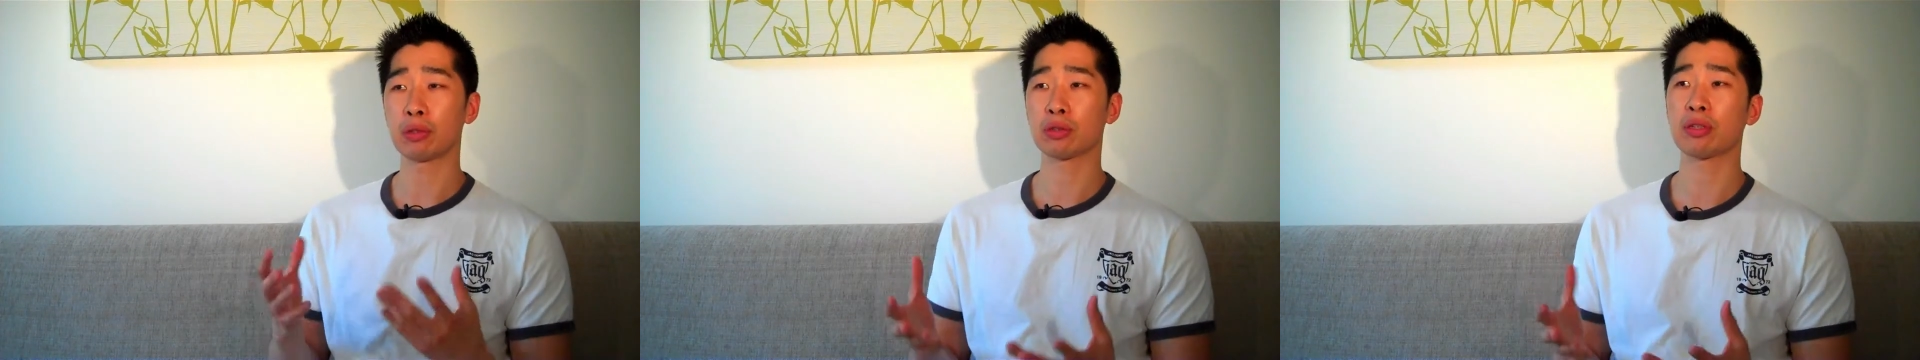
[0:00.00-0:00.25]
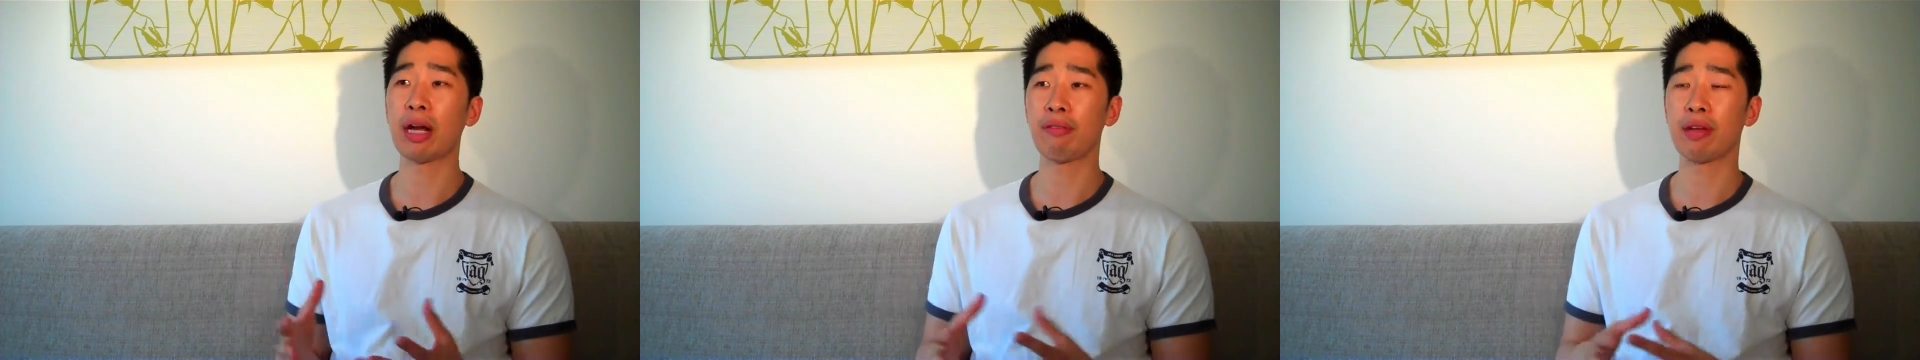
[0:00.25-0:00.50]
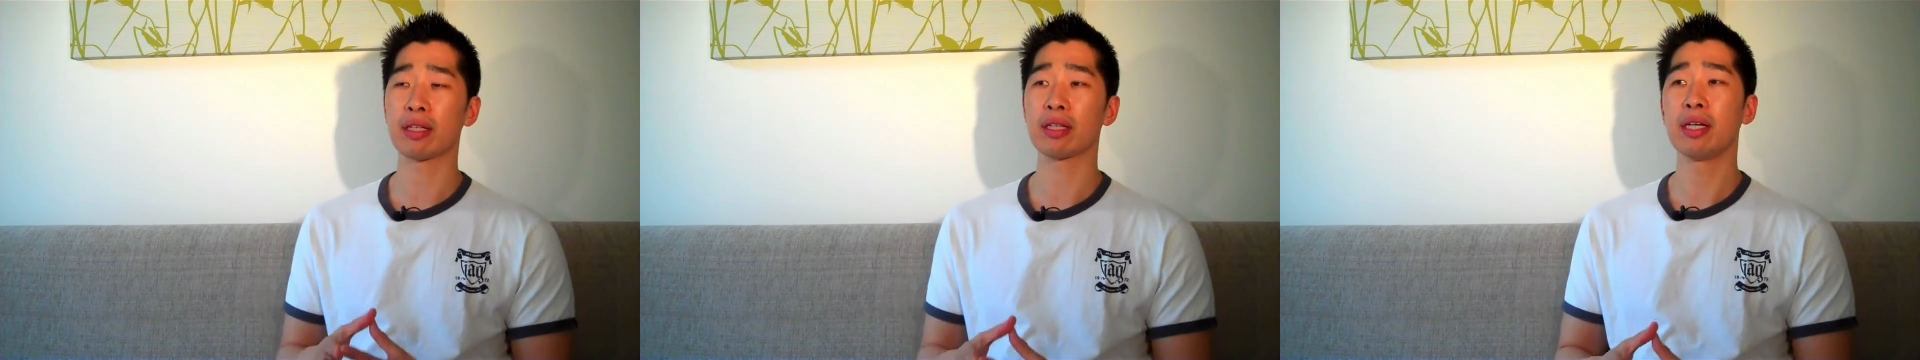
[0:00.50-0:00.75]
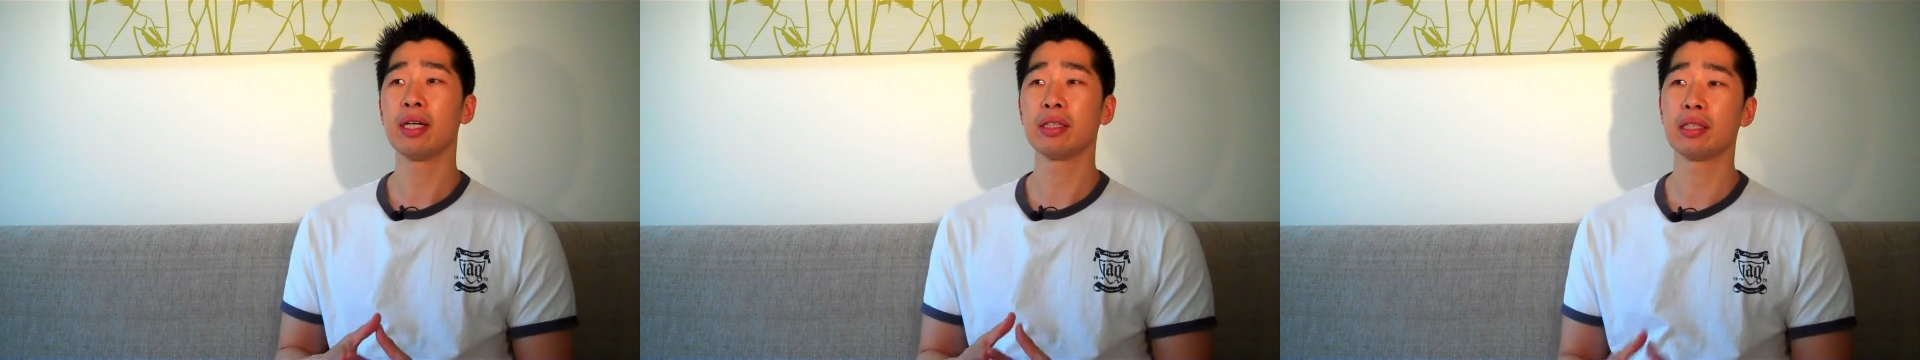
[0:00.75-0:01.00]
more
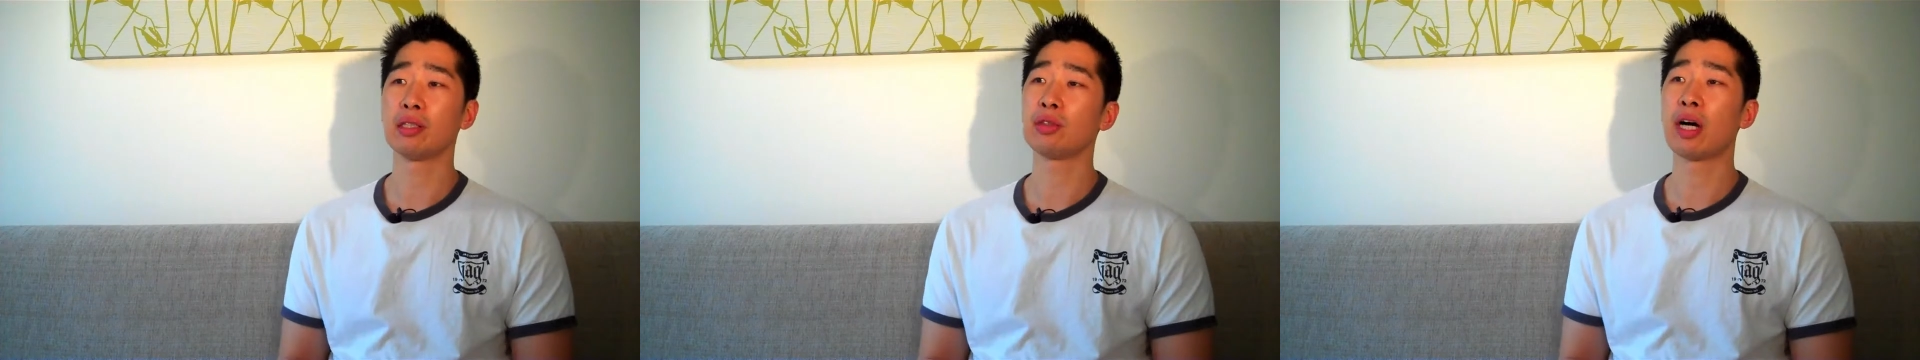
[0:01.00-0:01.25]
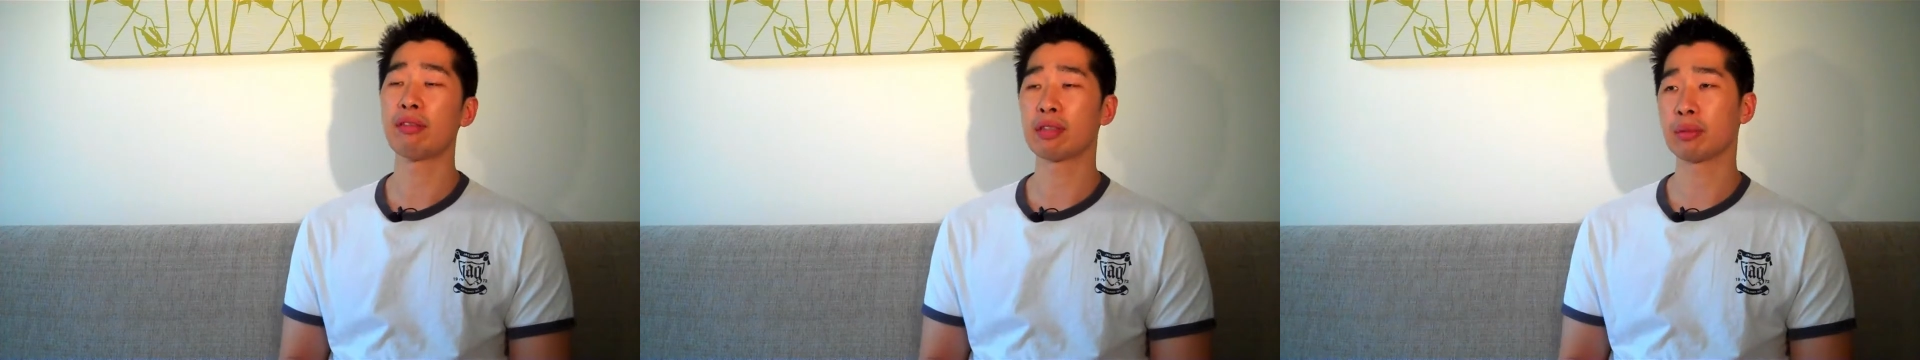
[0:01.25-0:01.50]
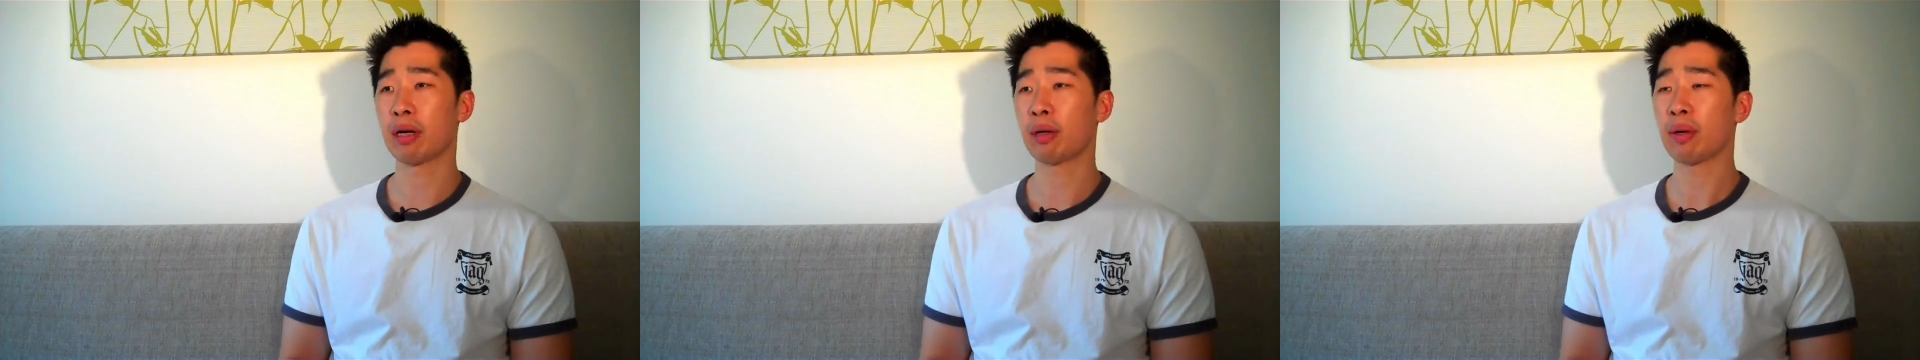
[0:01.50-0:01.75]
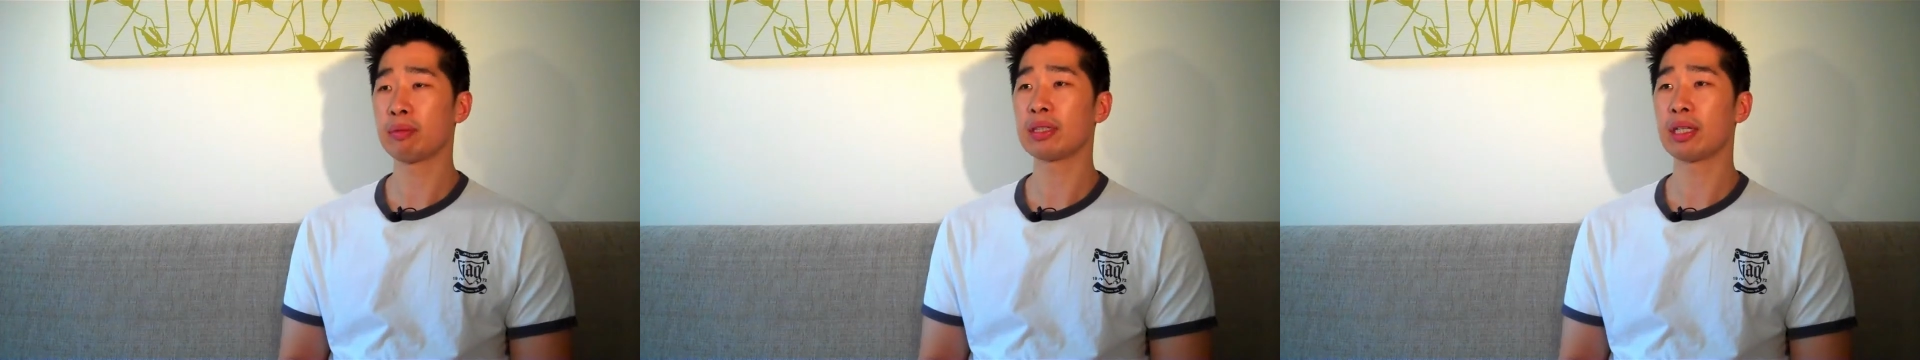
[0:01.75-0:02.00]
traffic to drive to
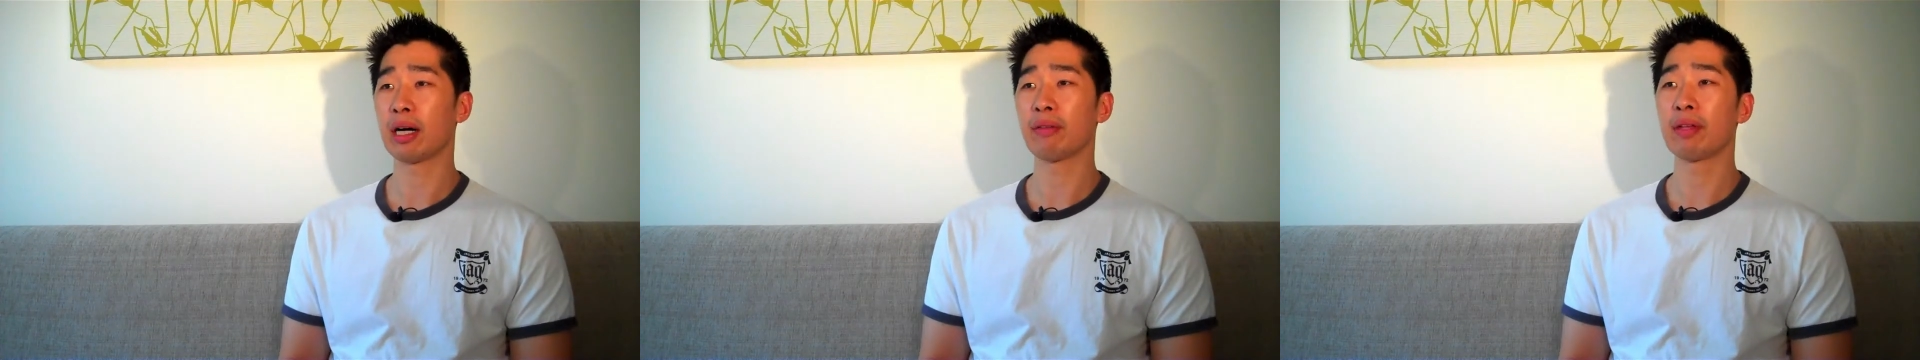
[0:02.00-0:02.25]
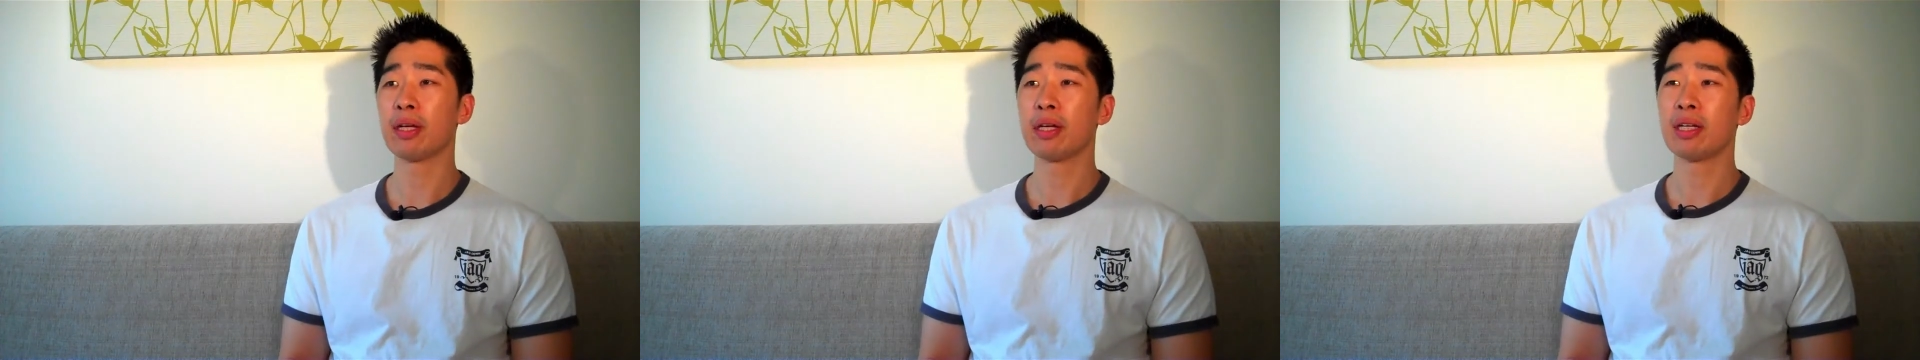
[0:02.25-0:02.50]
my website.